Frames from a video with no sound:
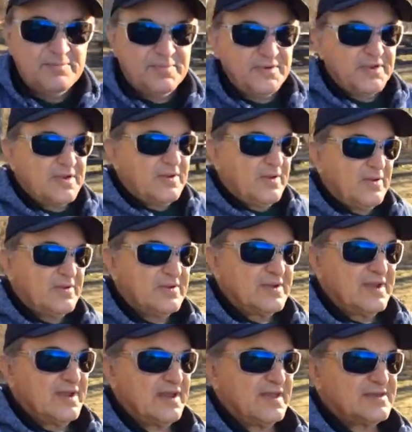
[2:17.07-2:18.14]
big old
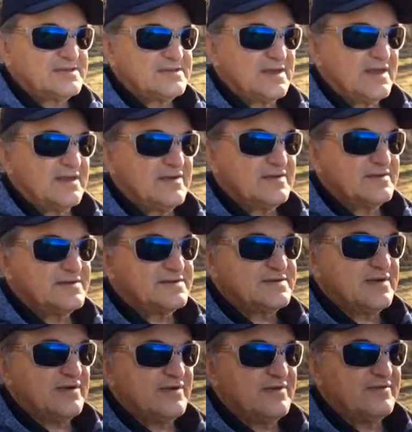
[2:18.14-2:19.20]
cast iron
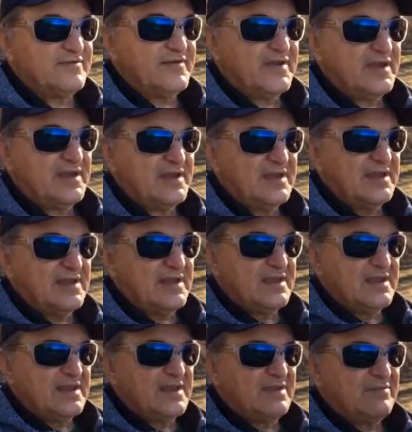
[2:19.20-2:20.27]
stove that
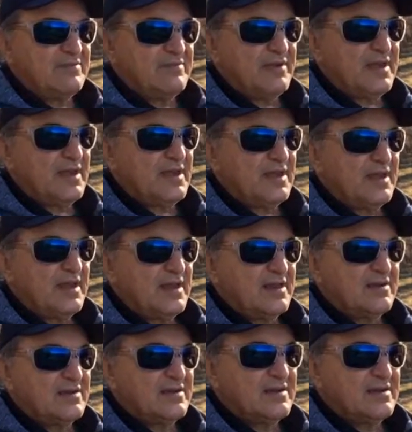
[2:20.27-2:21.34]
it ran
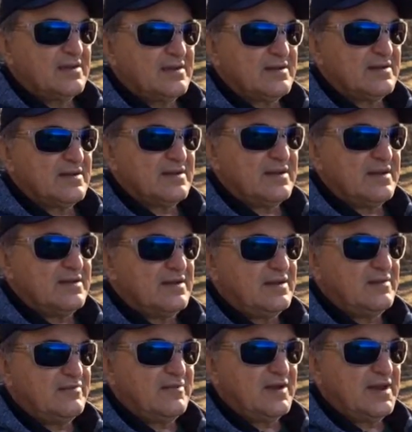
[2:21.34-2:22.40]
on. It
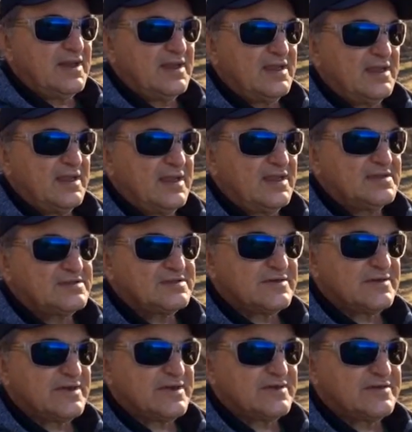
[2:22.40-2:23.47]
didn't run on gas
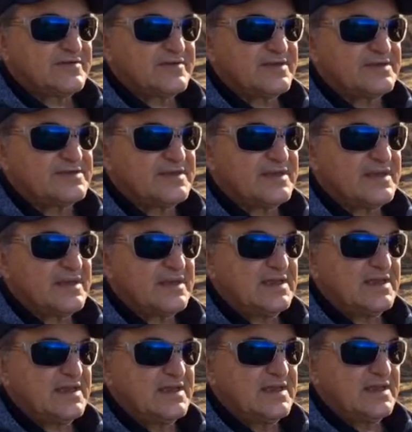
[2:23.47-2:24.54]
or electricity.
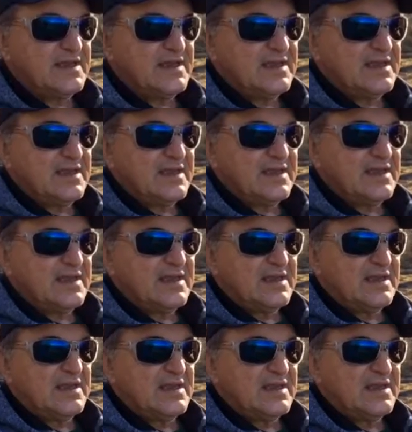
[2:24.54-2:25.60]

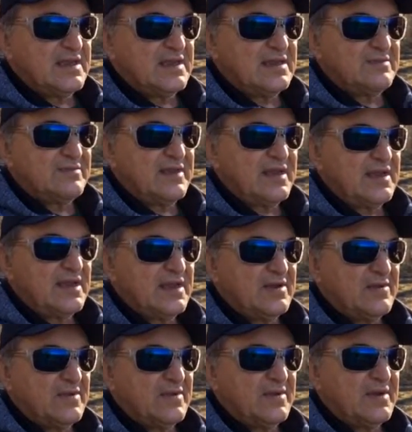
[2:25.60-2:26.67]
It ran
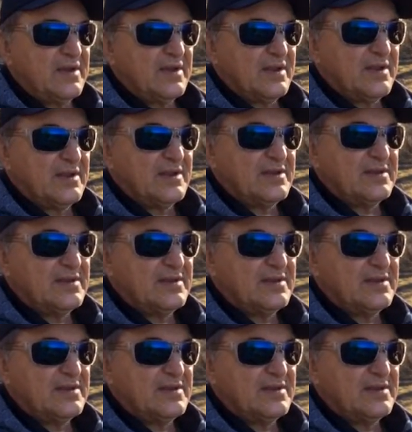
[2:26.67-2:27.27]
on oil.